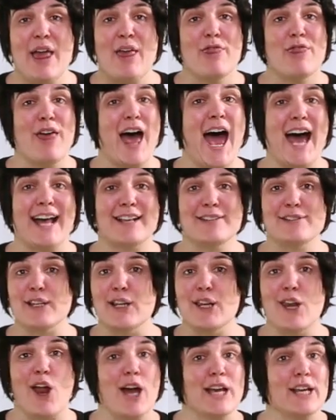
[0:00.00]
that,
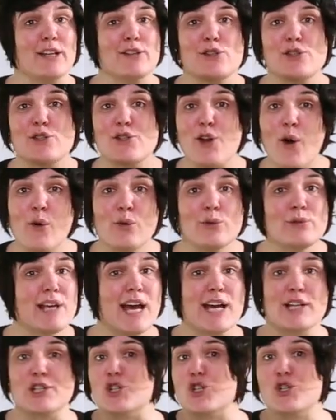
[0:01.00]
like salt
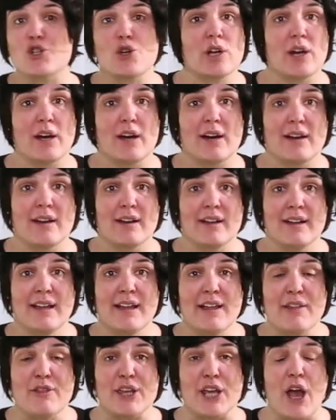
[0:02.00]
and sugar,
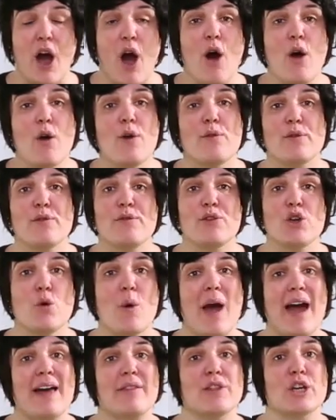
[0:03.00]
the
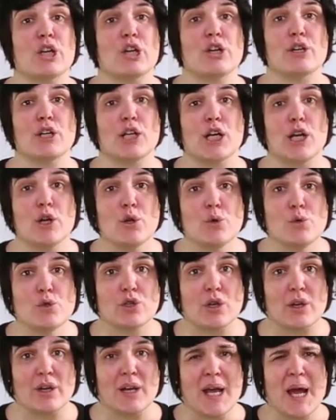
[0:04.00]
overview and the
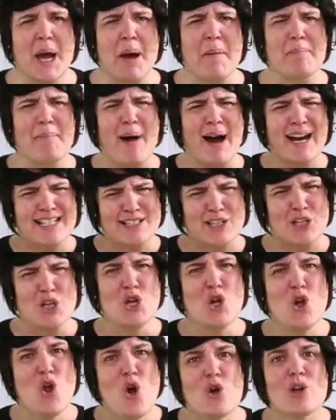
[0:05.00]
conclusion might
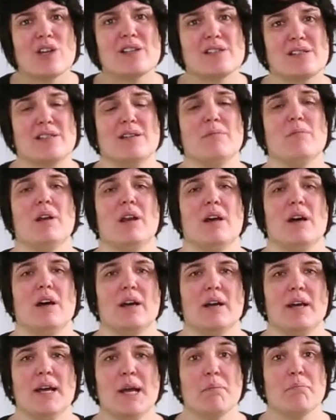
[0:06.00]
look
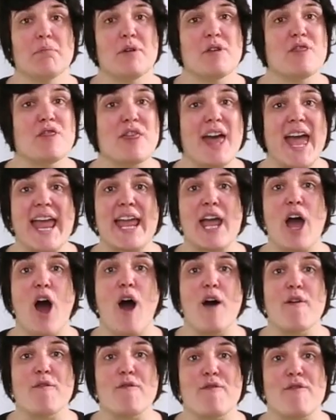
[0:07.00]
similar, but they
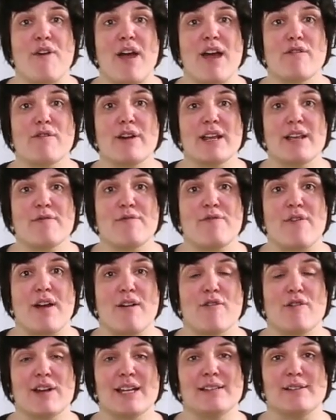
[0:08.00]
are
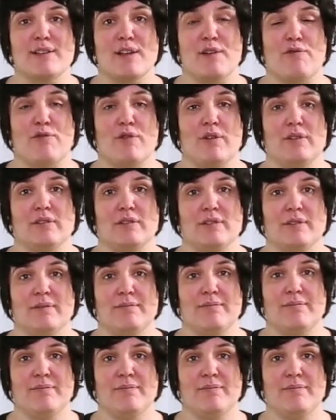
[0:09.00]
very different.